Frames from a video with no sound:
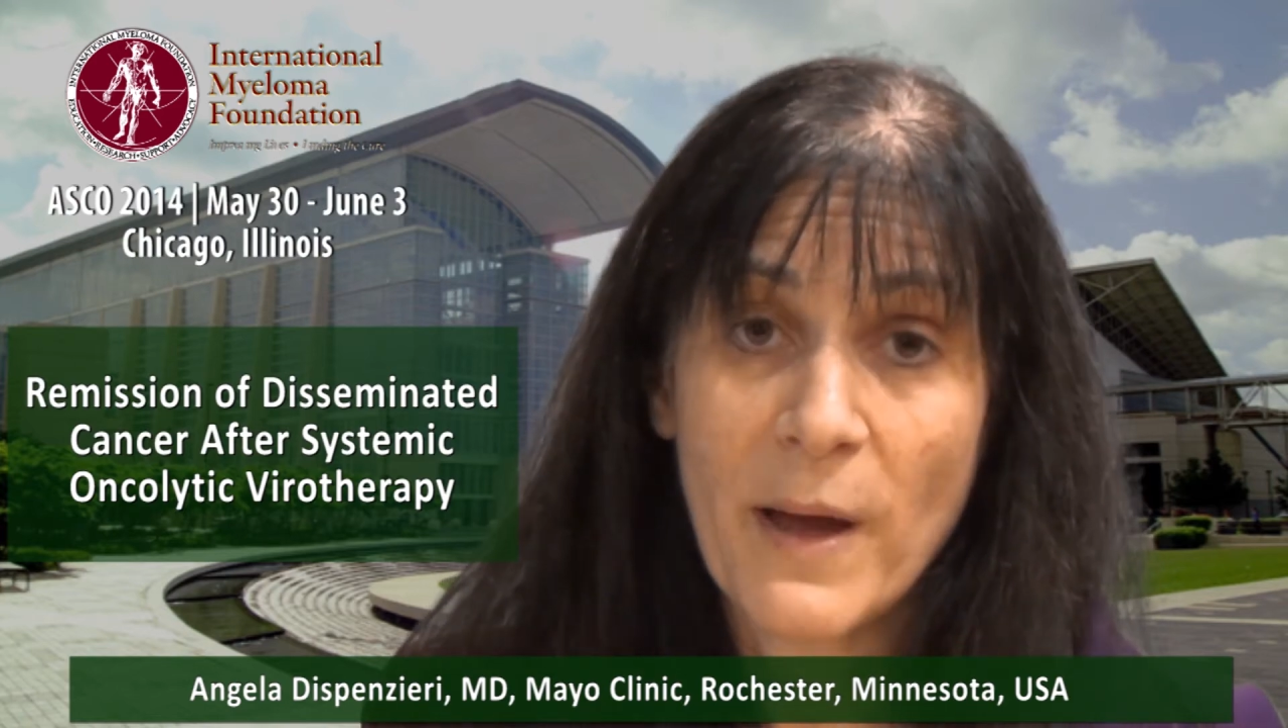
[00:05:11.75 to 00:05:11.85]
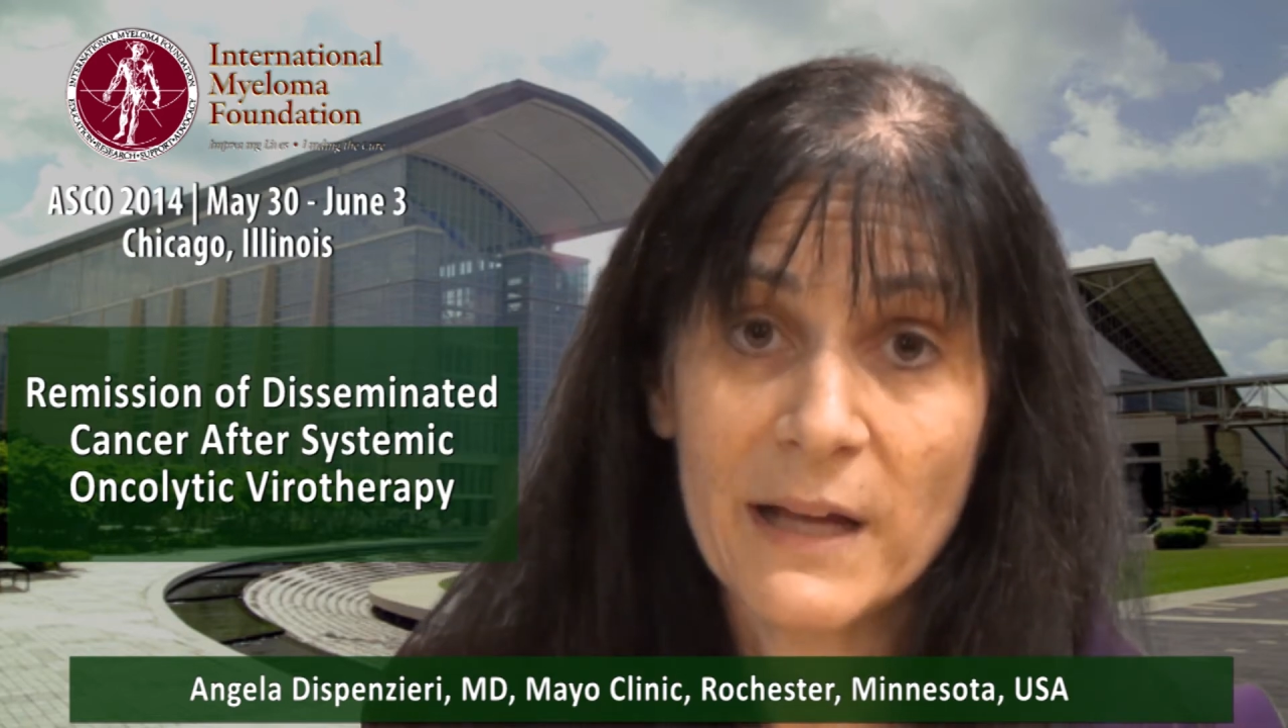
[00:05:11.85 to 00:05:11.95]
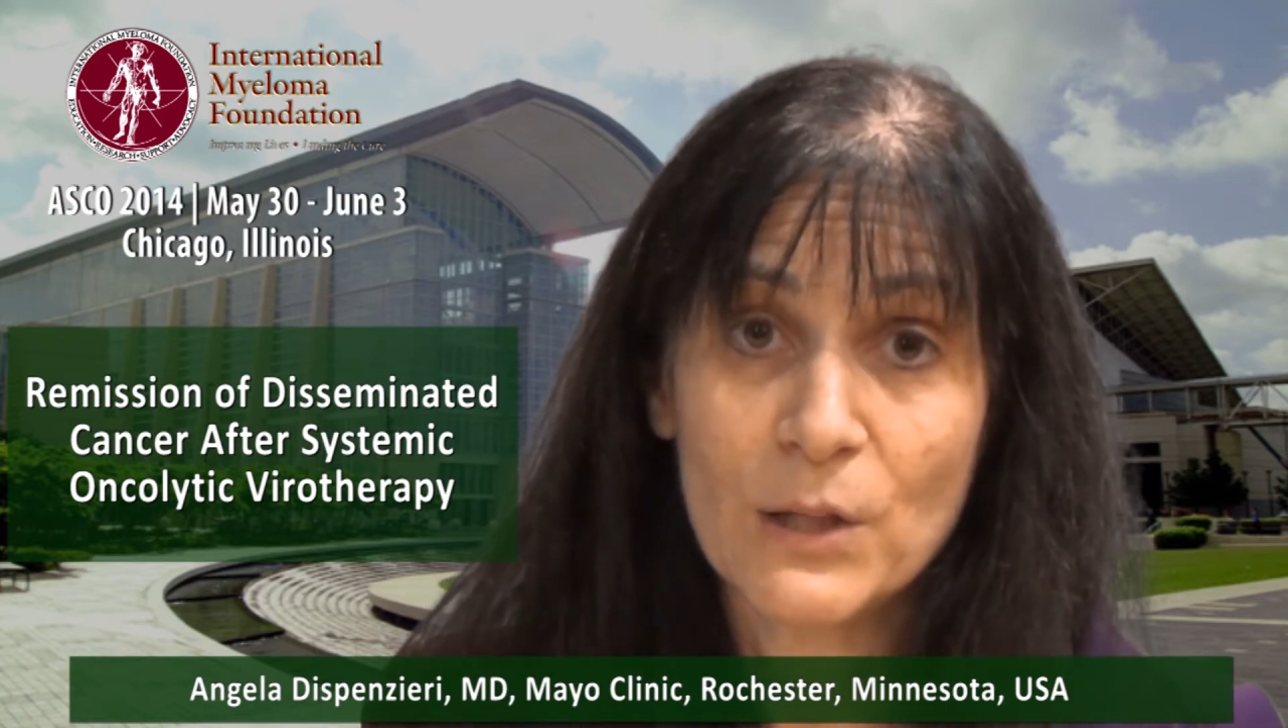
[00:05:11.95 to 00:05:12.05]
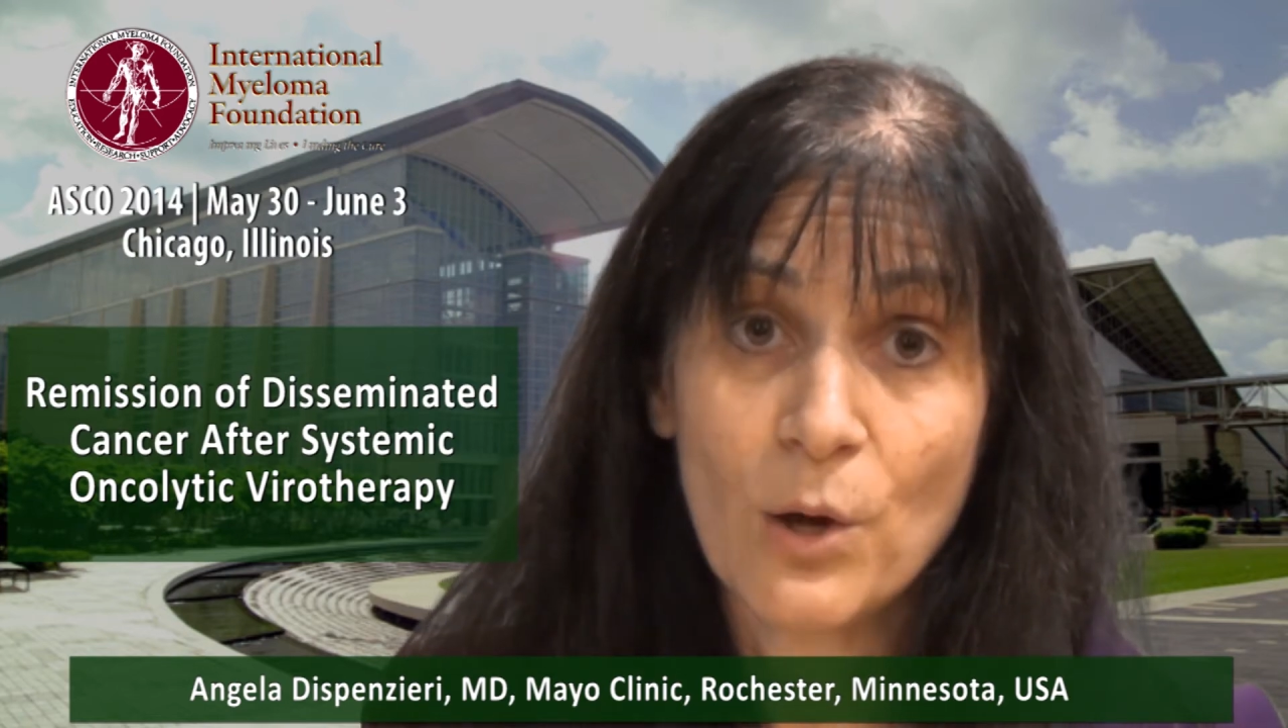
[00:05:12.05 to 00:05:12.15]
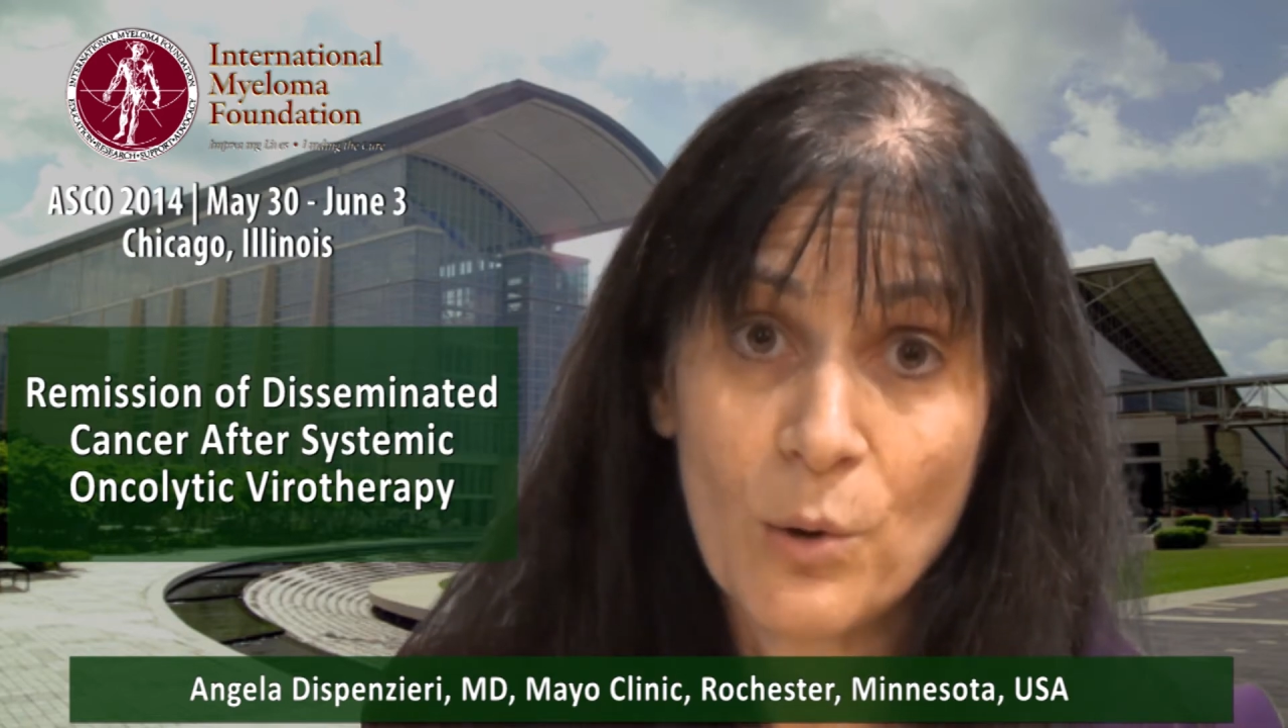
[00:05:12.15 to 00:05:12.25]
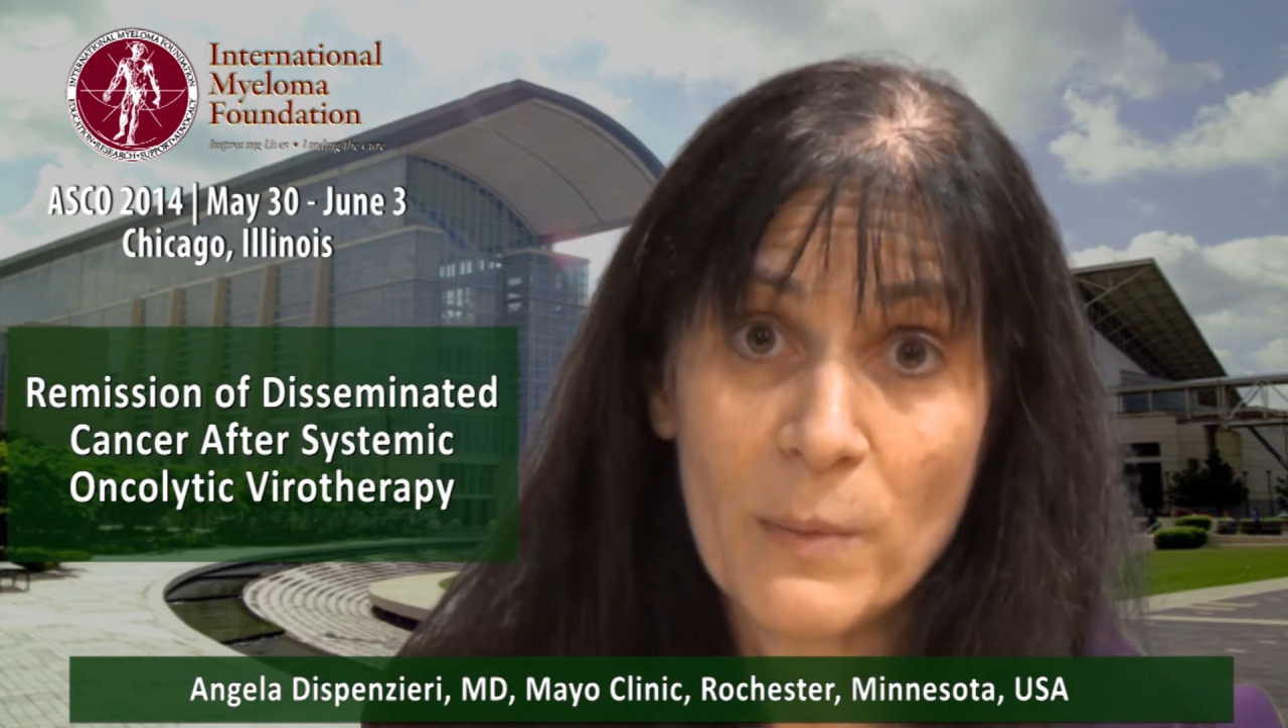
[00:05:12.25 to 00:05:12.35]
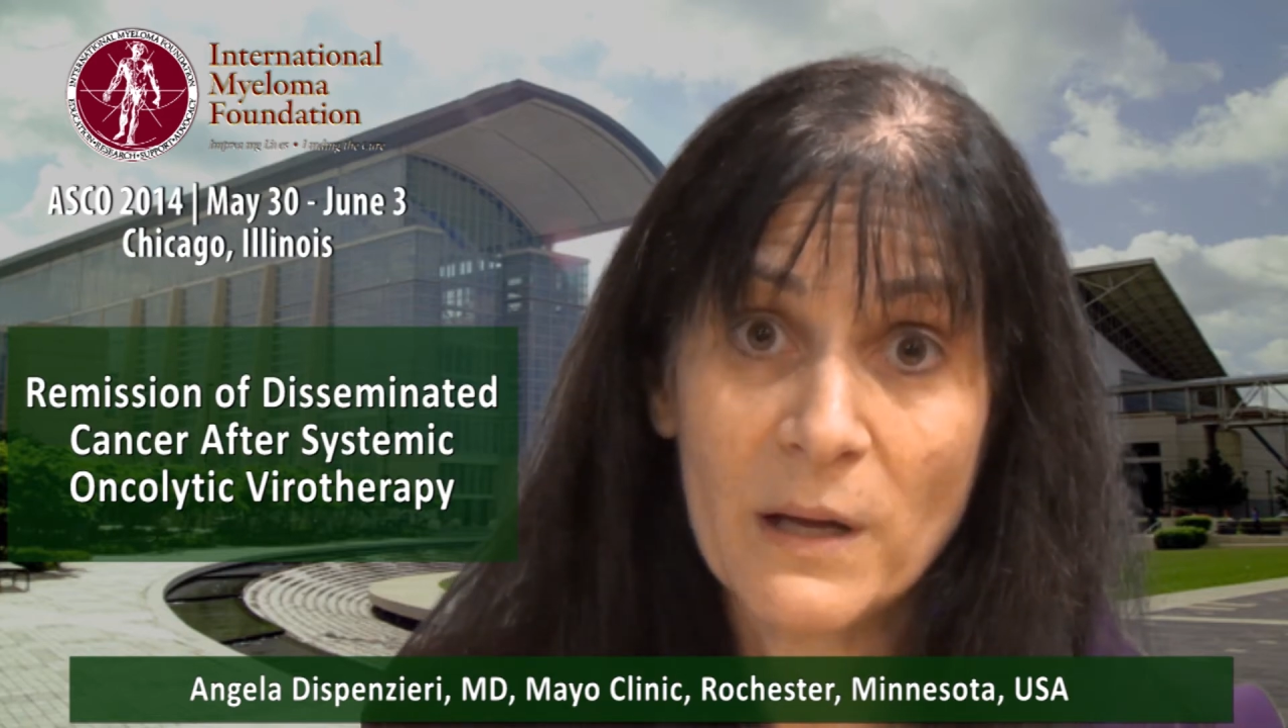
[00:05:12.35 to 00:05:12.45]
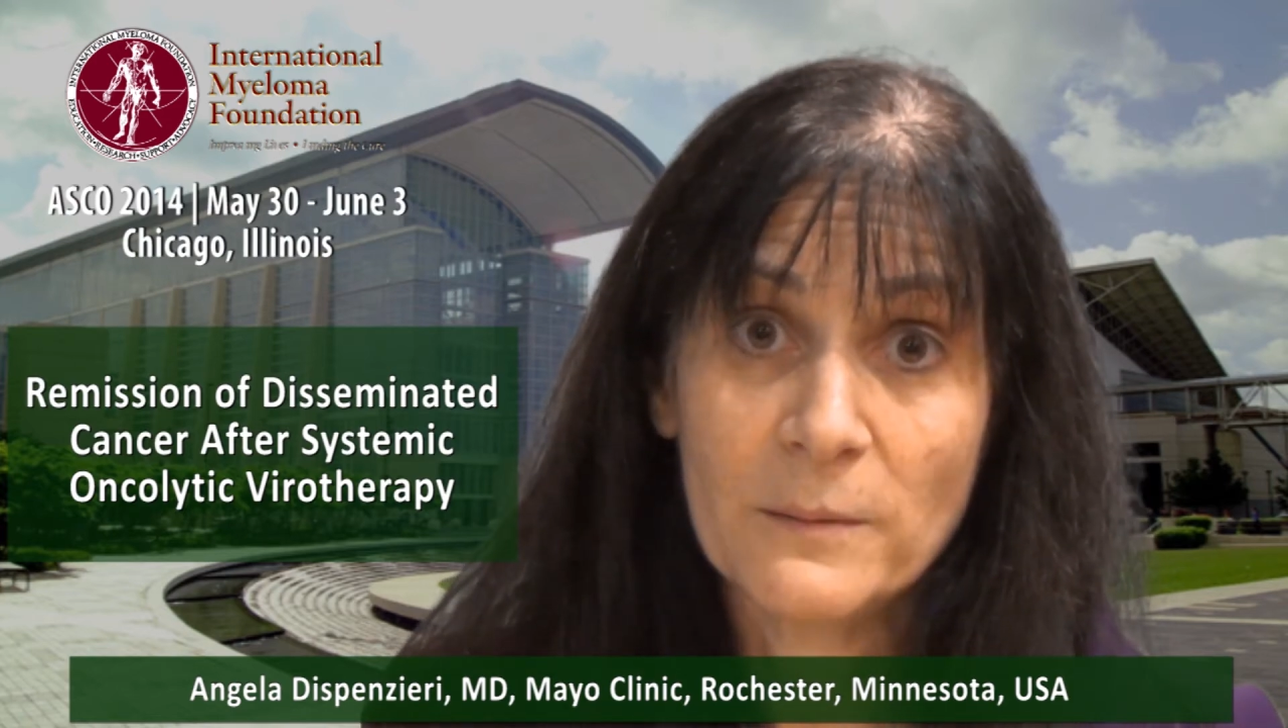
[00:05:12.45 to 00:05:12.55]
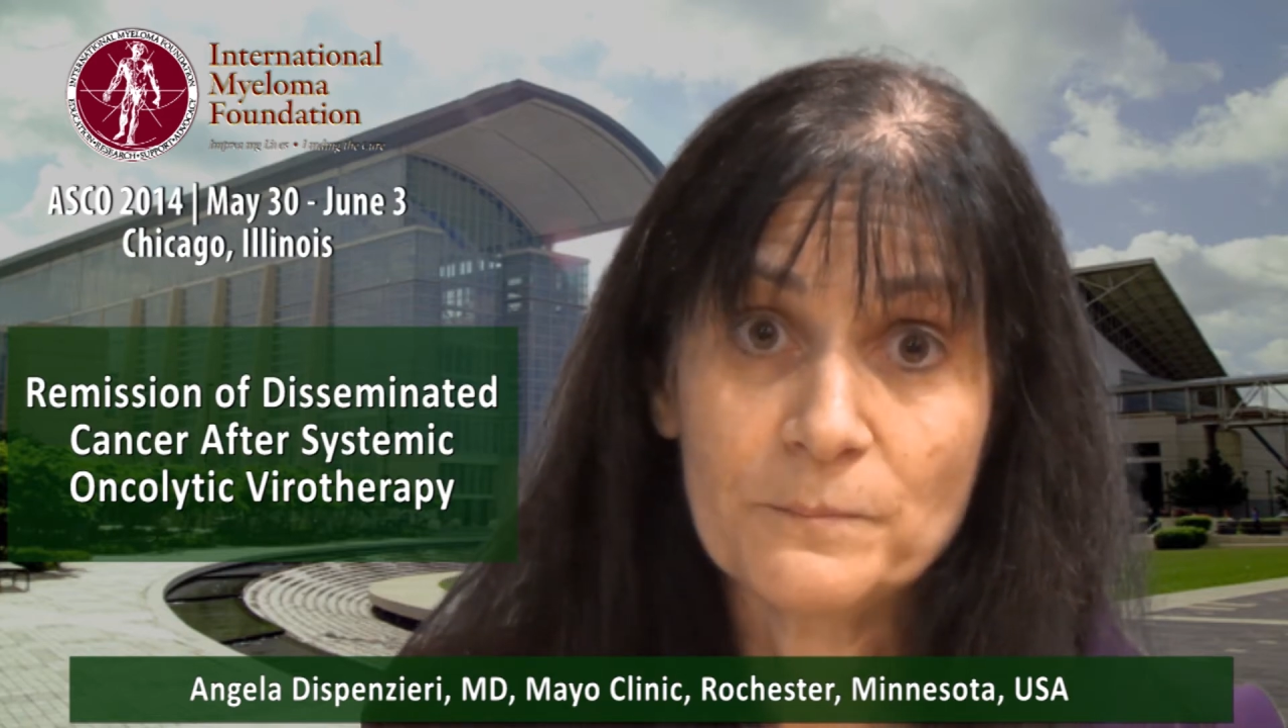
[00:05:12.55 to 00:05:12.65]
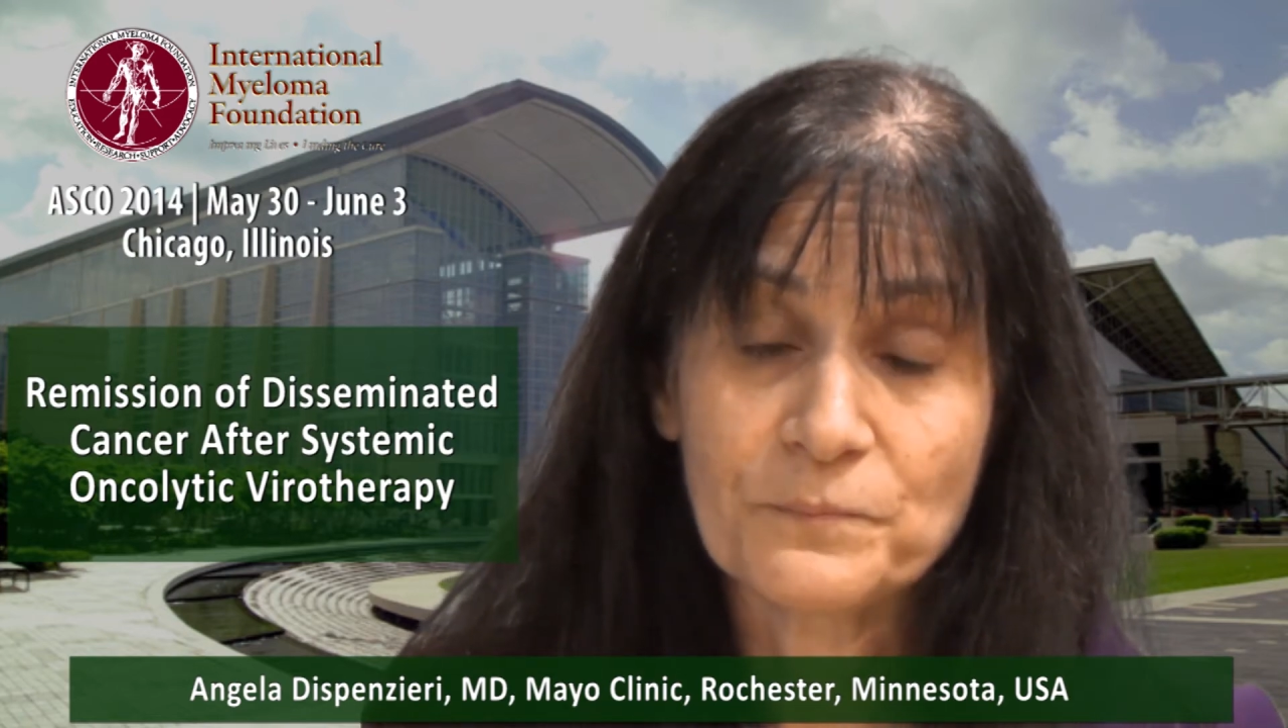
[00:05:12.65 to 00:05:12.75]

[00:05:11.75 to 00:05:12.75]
myeloma.